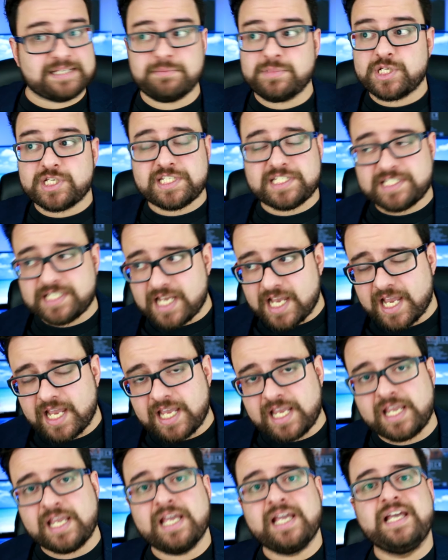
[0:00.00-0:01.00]
I'm just
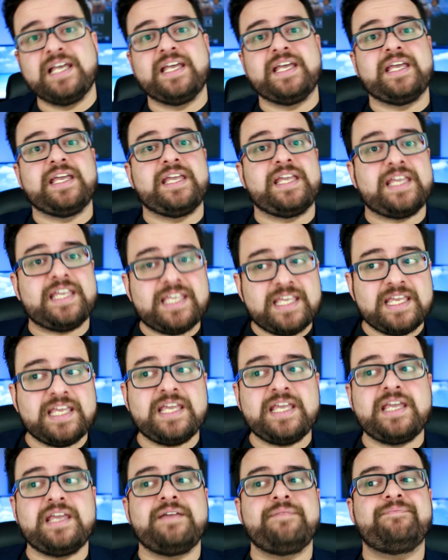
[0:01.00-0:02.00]
saying
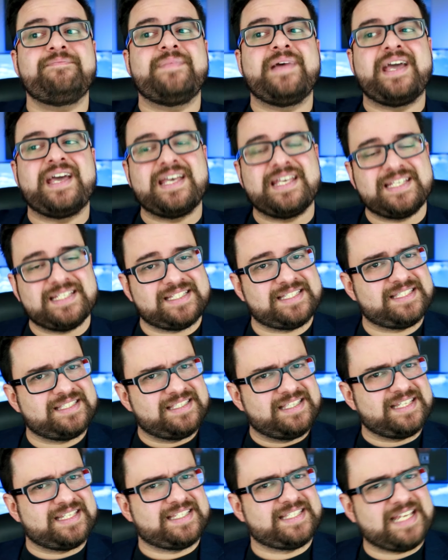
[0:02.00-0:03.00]
he has
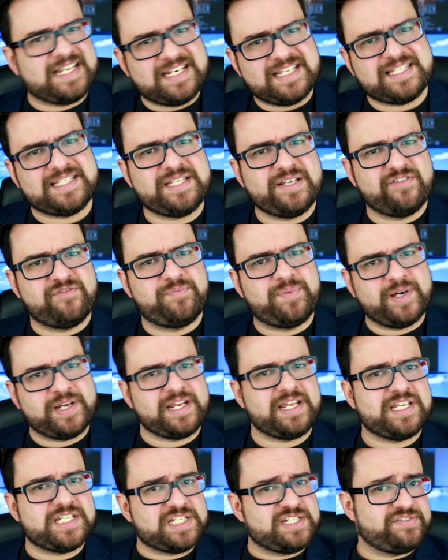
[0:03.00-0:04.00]
this tendency of
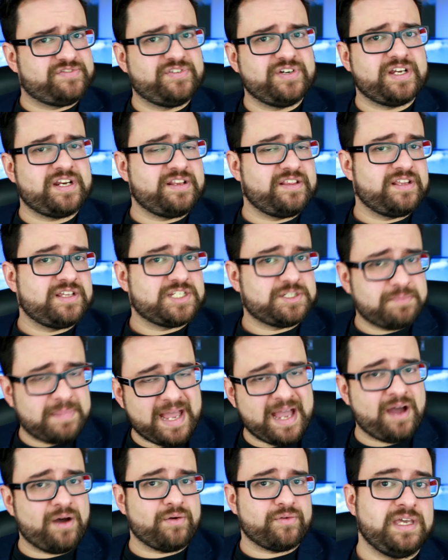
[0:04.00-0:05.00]
putting his foot in his
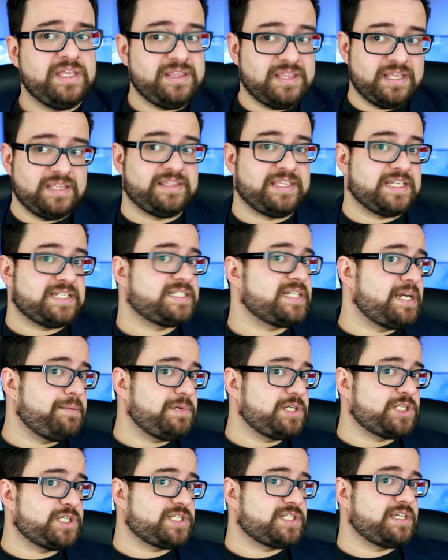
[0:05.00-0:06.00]
mouth. And this
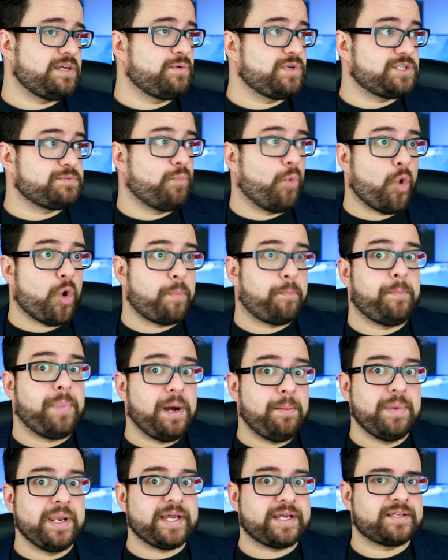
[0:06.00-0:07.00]
time it just, it was more
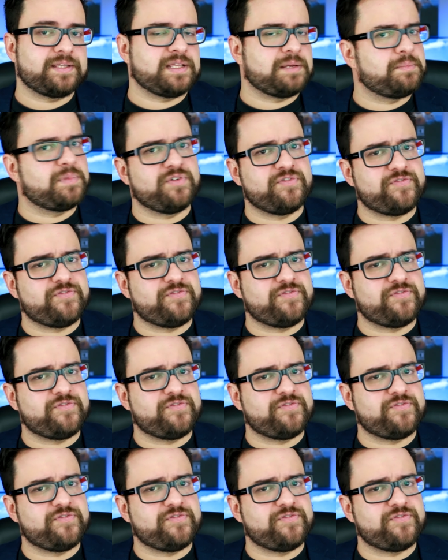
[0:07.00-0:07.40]
public than